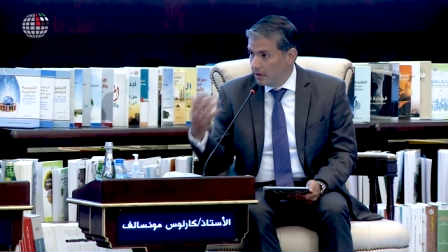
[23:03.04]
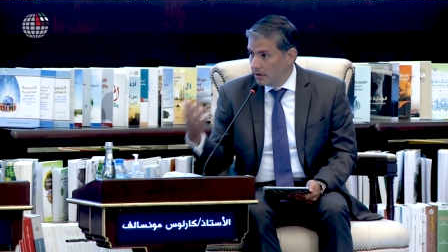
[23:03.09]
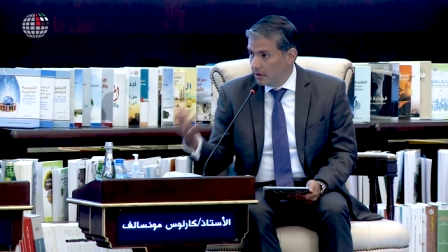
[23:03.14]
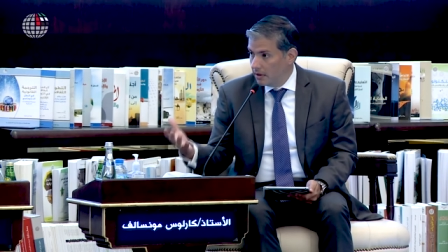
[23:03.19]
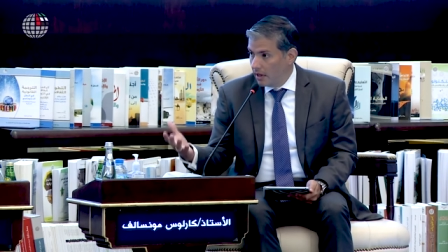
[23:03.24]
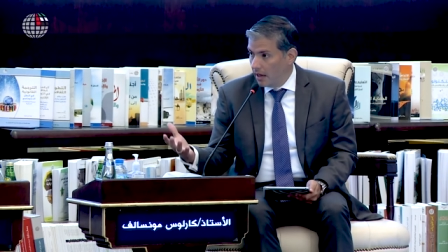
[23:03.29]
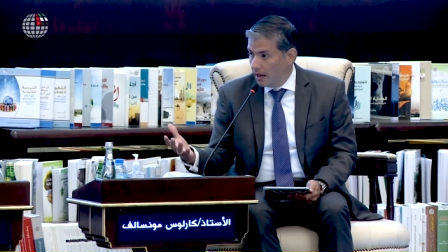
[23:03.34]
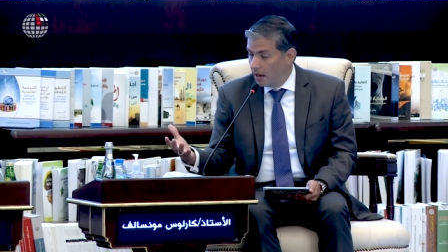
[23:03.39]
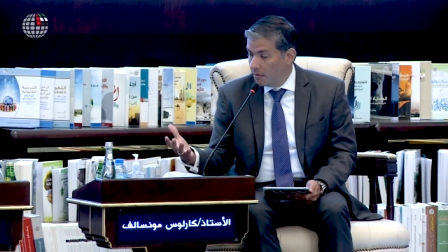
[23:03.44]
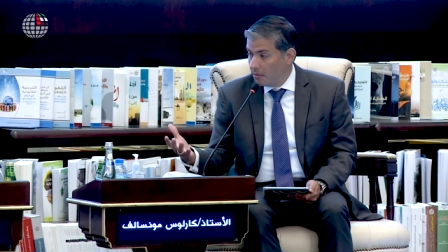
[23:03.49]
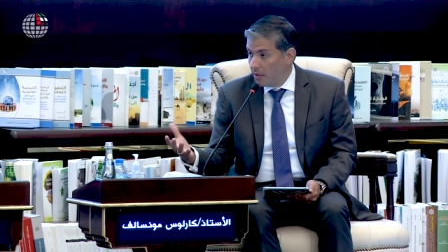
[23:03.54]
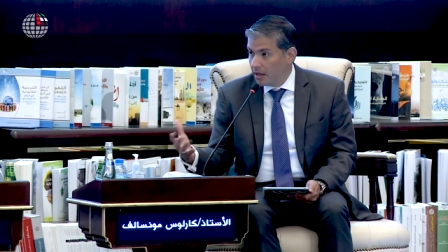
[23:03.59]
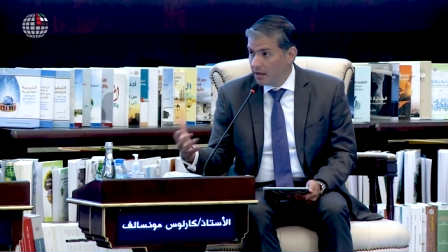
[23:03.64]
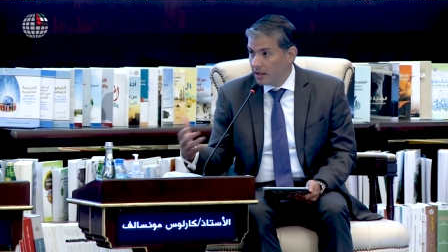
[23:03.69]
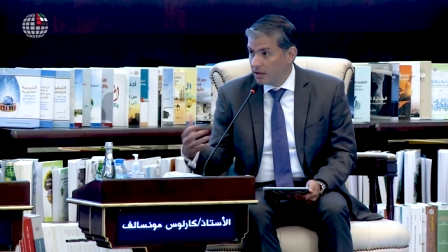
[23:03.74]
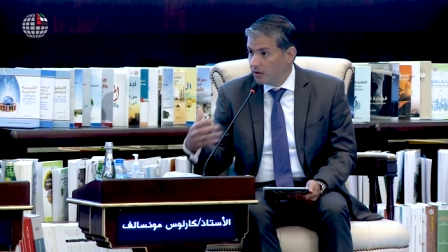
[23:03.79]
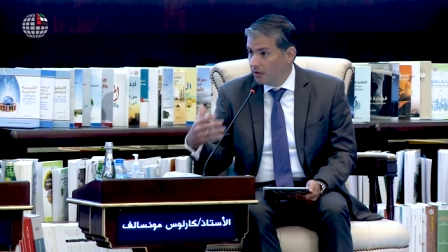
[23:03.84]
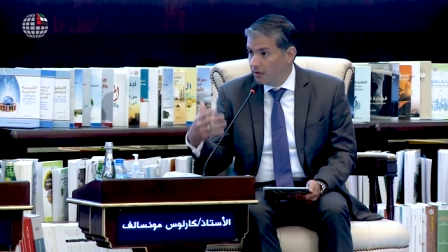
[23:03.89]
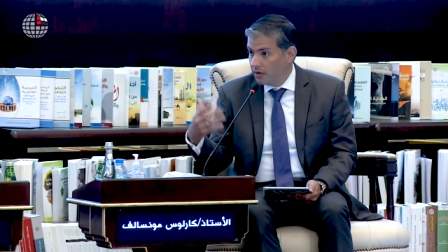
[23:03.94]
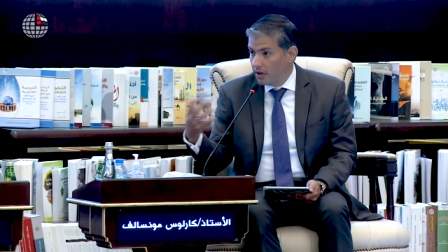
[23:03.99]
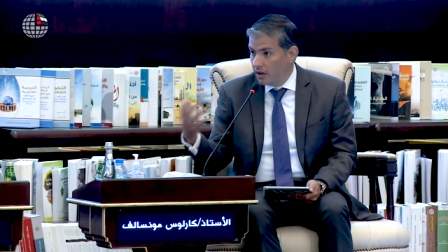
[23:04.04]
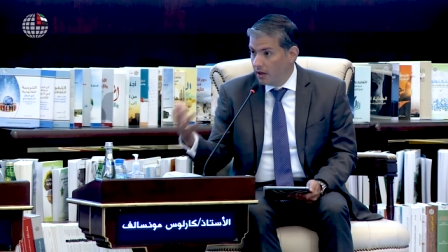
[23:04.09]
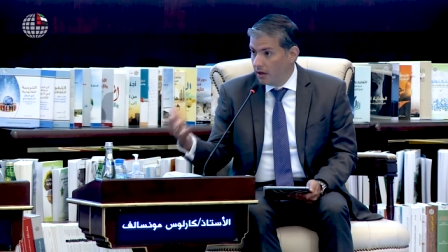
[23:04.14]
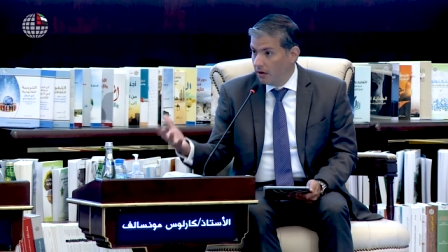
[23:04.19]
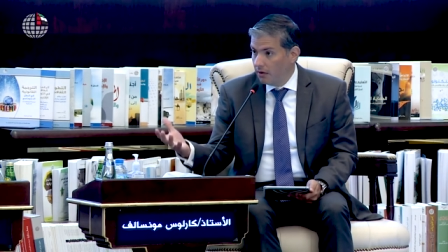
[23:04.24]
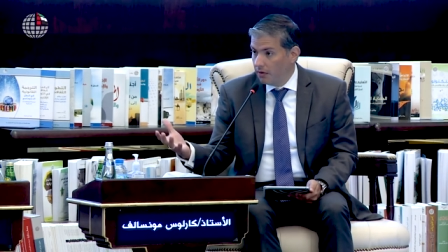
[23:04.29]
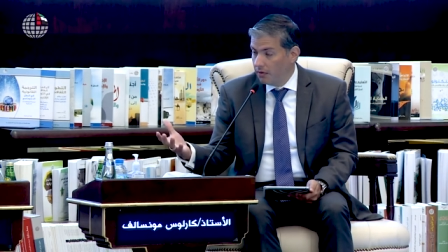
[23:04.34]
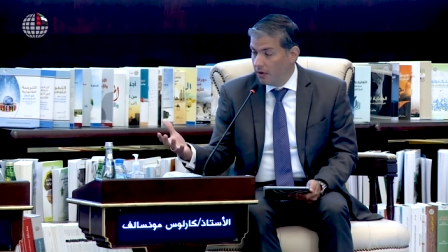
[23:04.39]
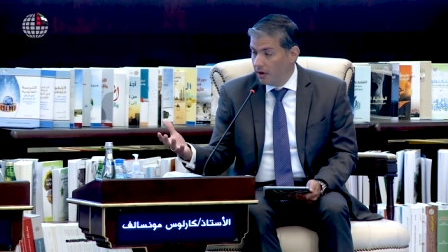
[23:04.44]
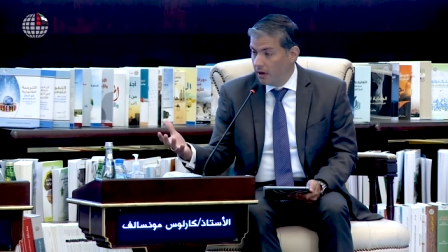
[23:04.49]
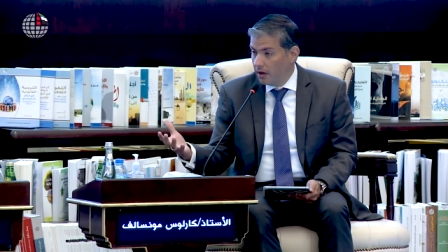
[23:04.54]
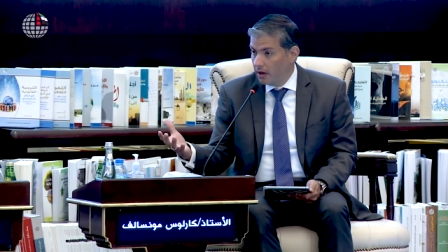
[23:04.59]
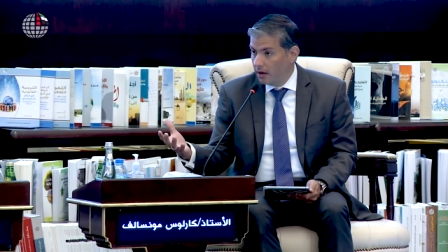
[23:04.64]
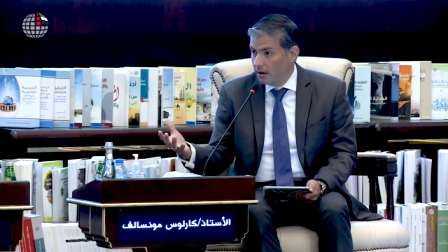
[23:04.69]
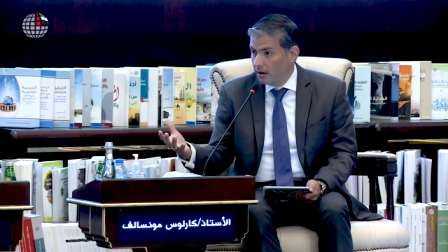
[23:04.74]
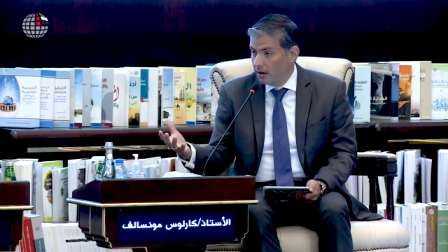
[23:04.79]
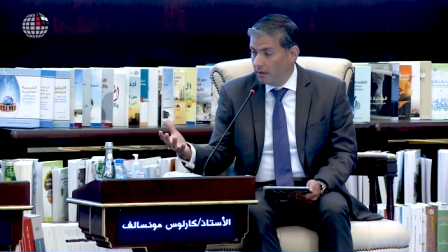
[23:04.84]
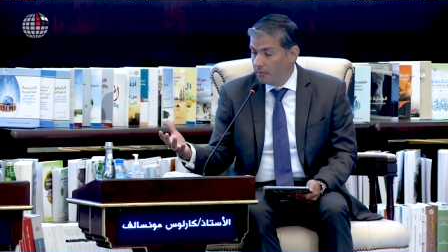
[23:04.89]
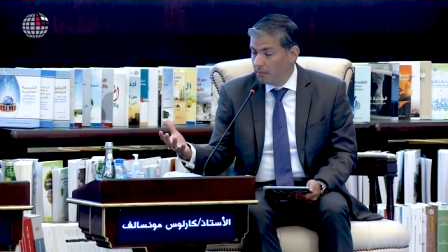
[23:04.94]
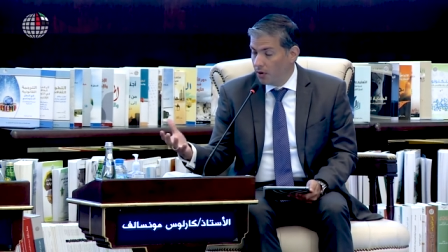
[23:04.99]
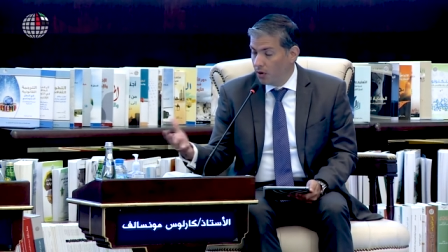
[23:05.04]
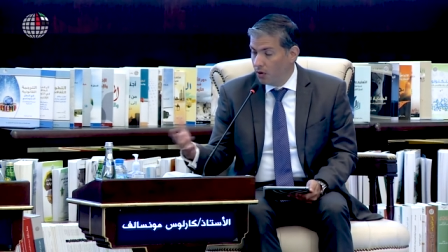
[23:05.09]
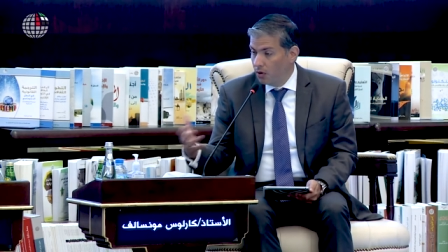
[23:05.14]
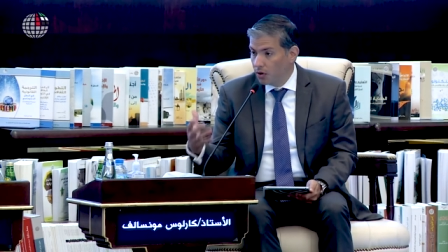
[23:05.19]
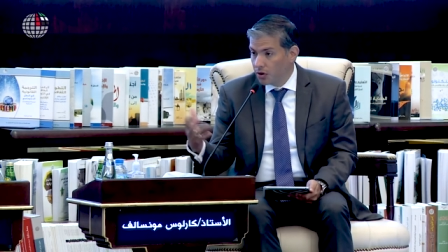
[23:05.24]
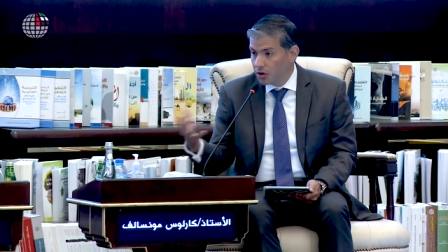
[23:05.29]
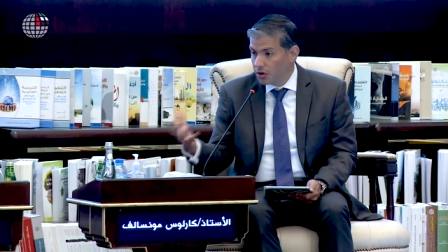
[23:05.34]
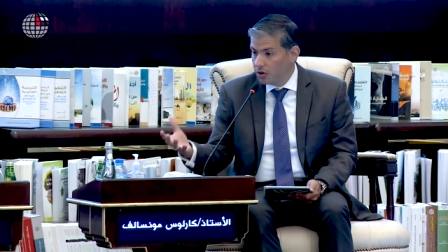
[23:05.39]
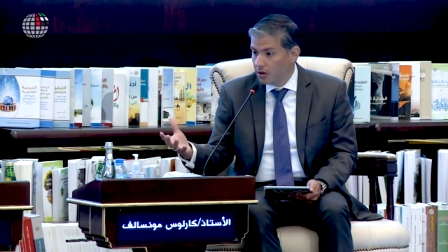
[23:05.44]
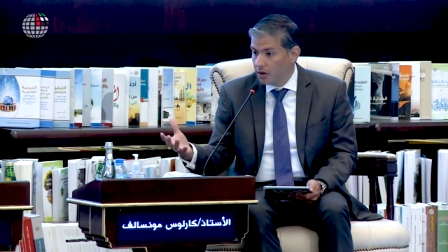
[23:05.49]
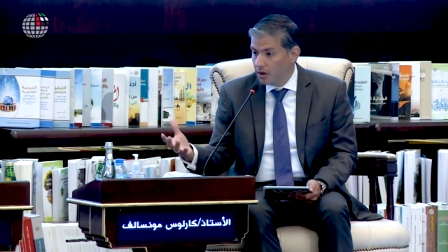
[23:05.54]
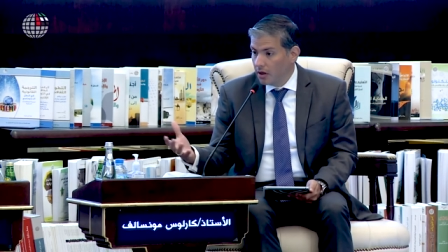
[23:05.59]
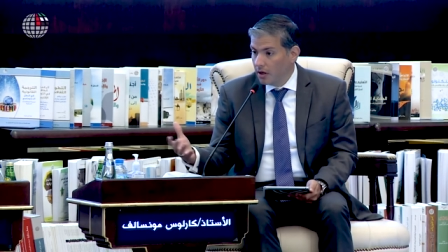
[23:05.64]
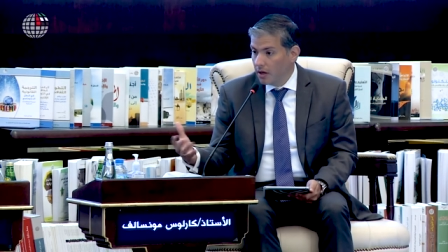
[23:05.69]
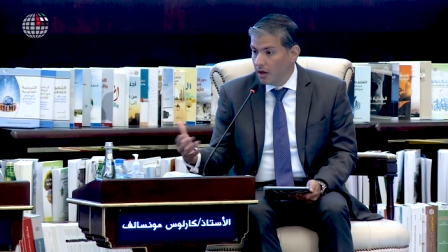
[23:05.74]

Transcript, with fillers: take advantage of the, of the production